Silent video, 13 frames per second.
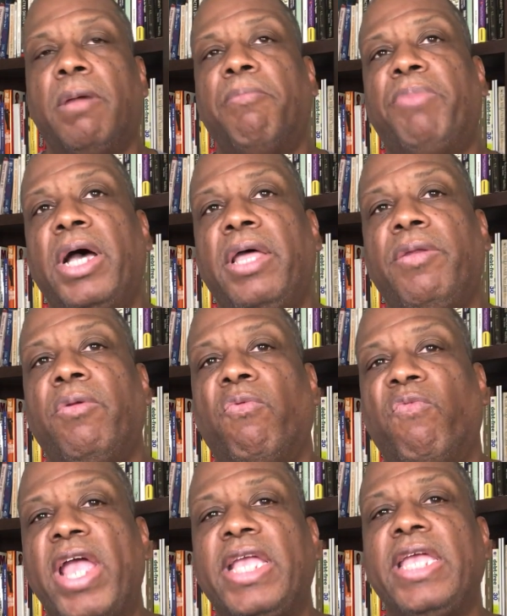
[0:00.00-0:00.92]
But
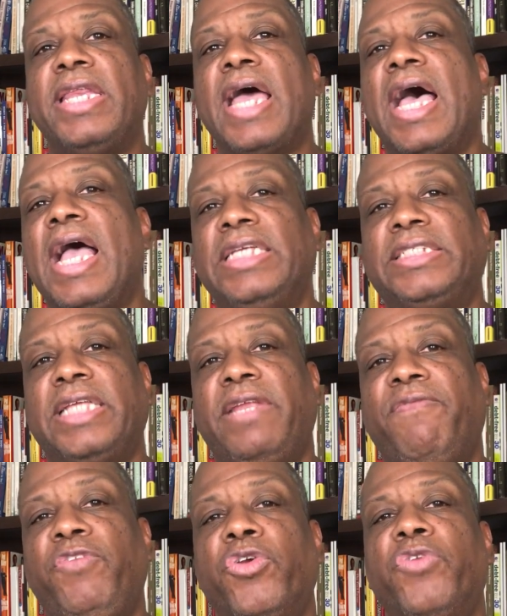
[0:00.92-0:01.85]
recognize that
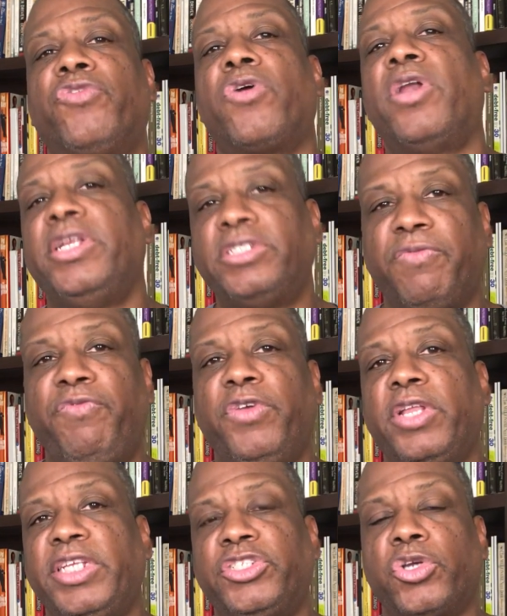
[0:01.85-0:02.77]
if you're starting to
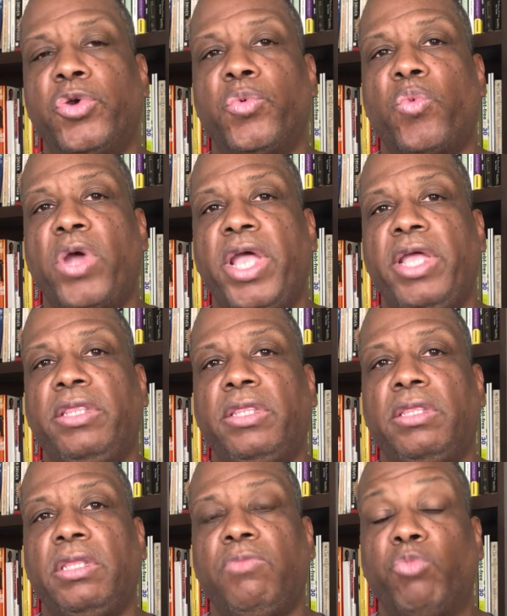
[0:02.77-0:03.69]
feel a certain way,
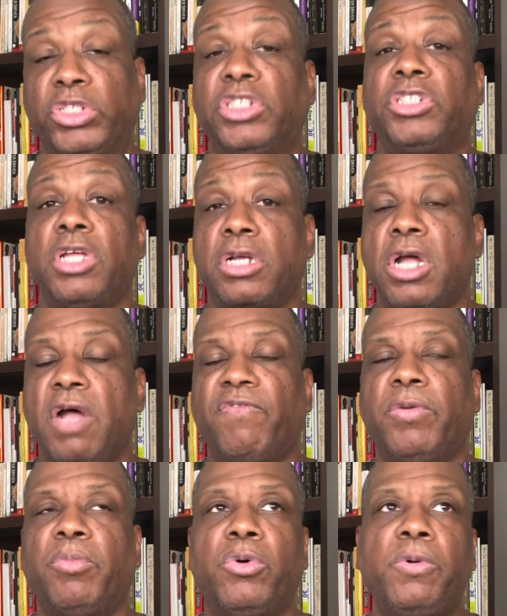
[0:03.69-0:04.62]
which is
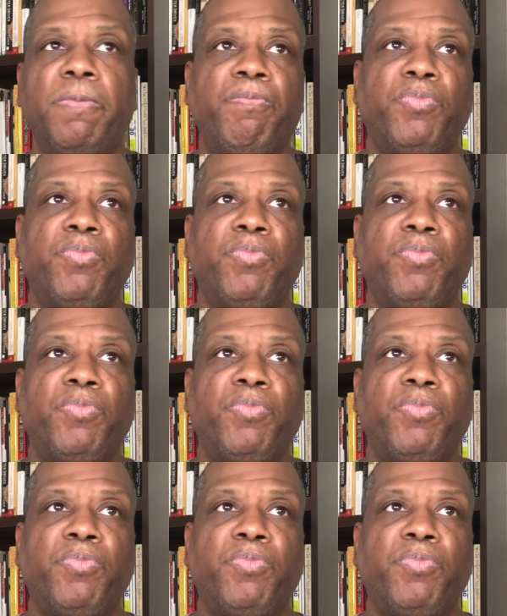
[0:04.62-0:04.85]
uncomfortable,